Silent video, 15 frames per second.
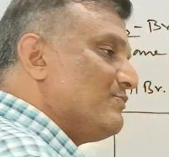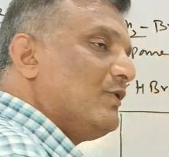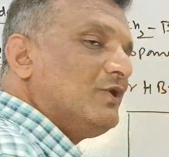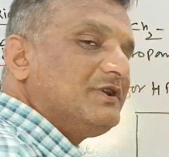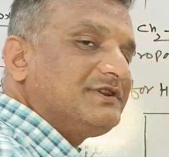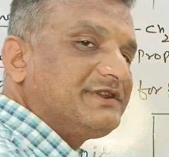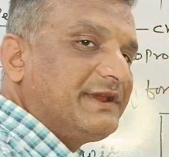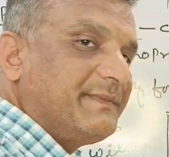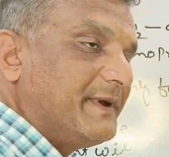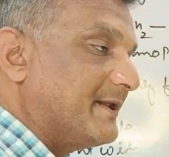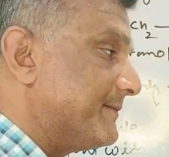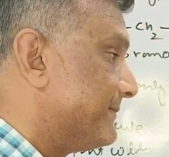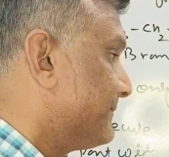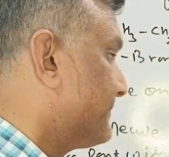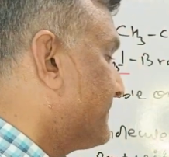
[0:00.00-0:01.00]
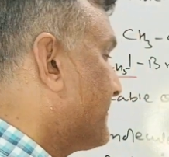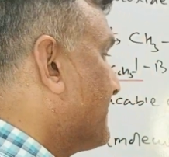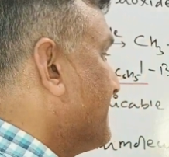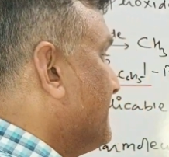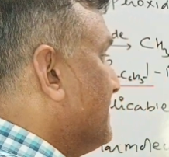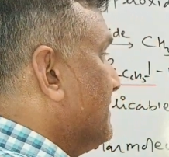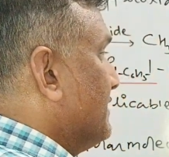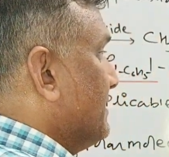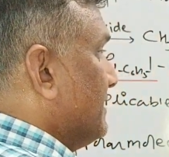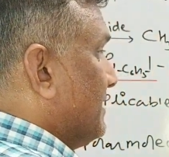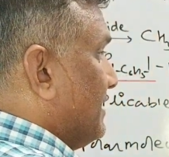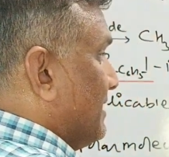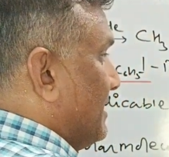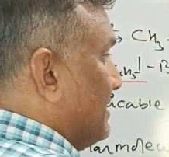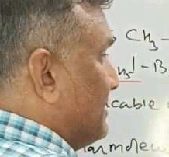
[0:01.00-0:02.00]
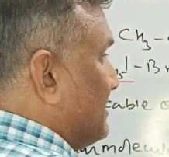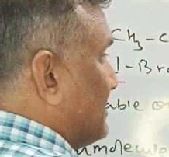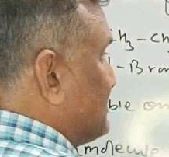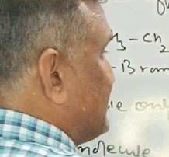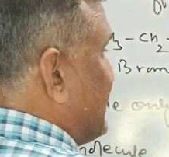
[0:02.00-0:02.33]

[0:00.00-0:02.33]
more stable. In the